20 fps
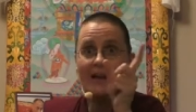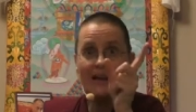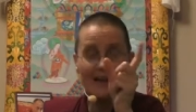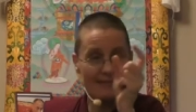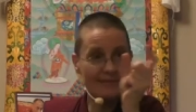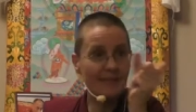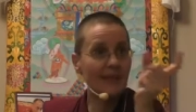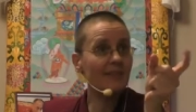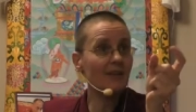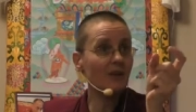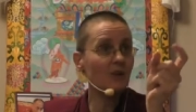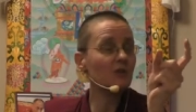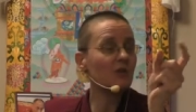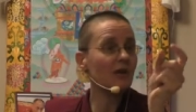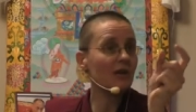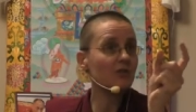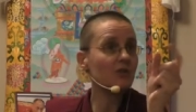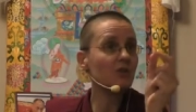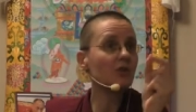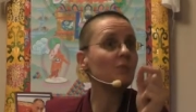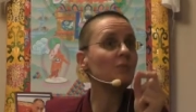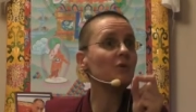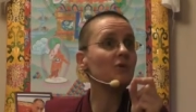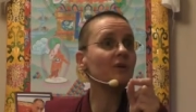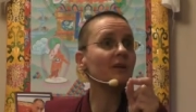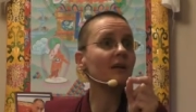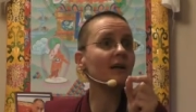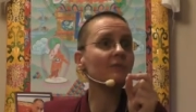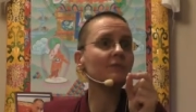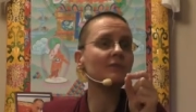and then they could actually
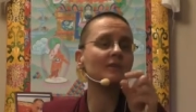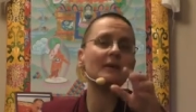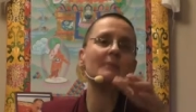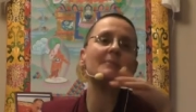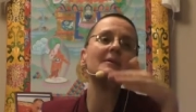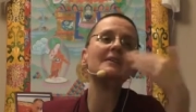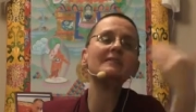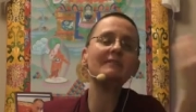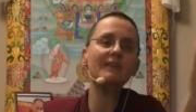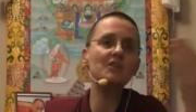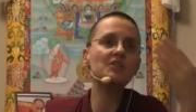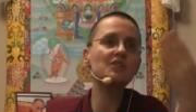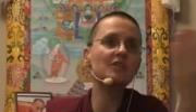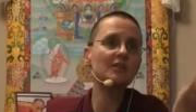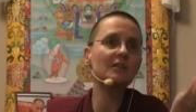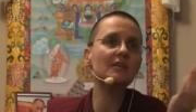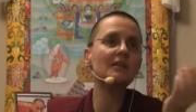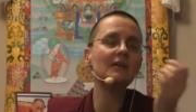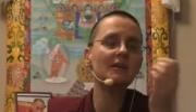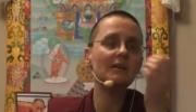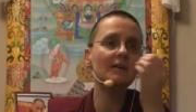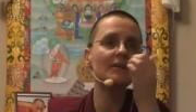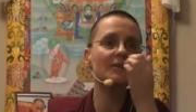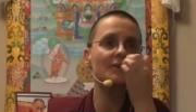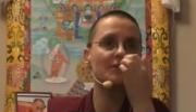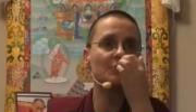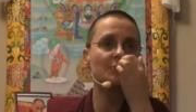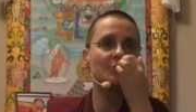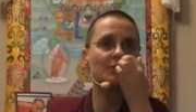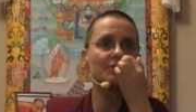communicate with them, and eventually
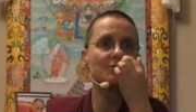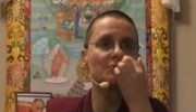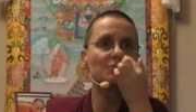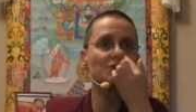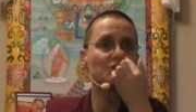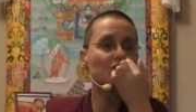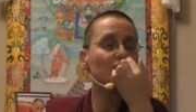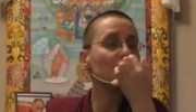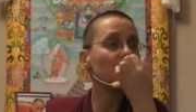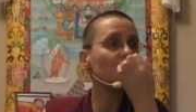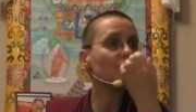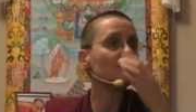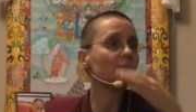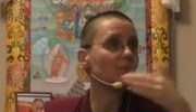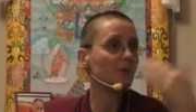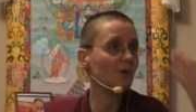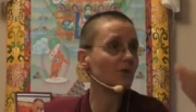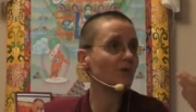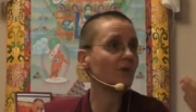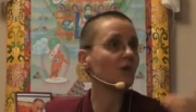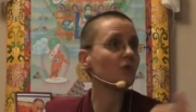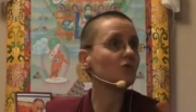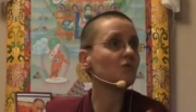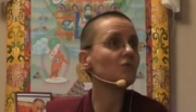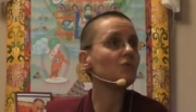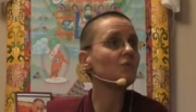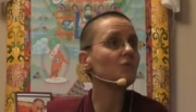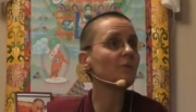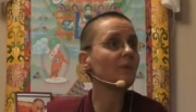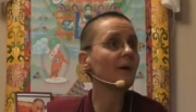this person was cured because they could
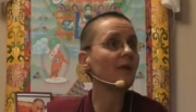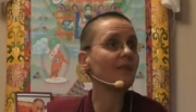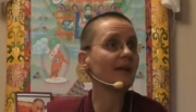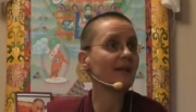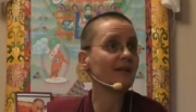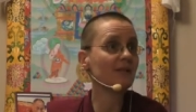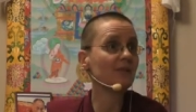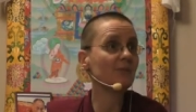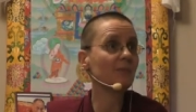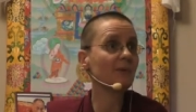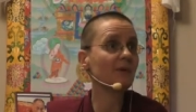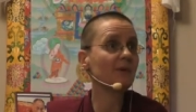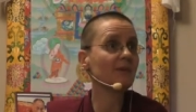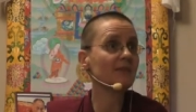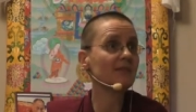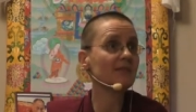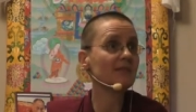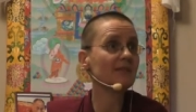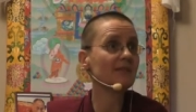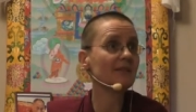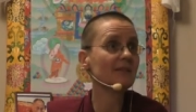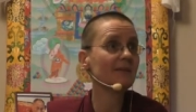talk about that experience.